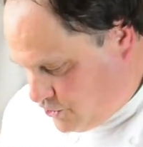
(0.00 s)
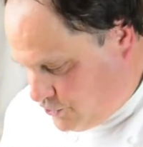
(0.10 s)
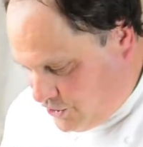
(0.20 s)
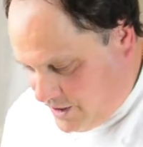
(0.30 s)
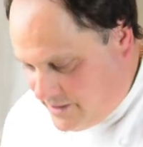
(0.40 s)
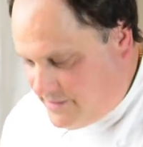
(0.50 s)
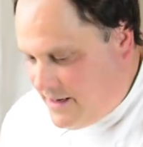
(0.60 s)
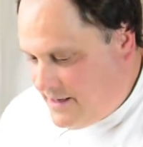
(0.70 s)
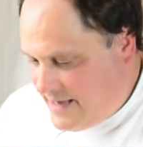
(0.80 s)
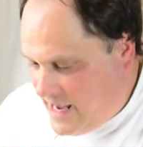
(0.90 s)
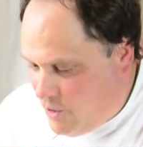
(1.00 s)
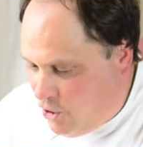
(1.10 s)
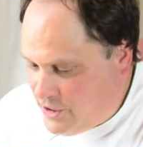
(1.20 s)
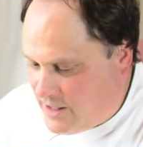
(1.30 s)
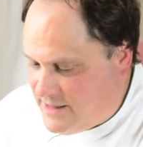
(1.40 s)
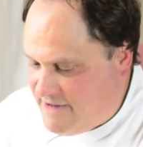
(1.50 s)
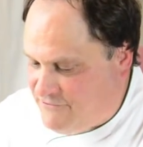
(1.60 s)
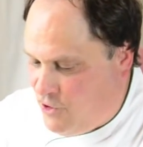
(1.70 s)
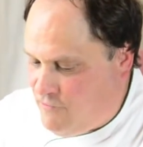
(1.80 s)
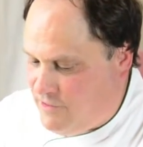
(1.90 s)
So you can Take all your
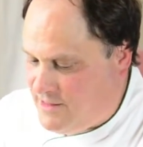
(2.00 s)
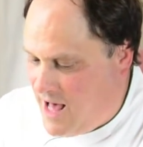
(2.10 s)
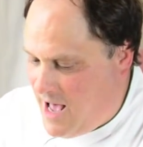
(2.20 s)
leftover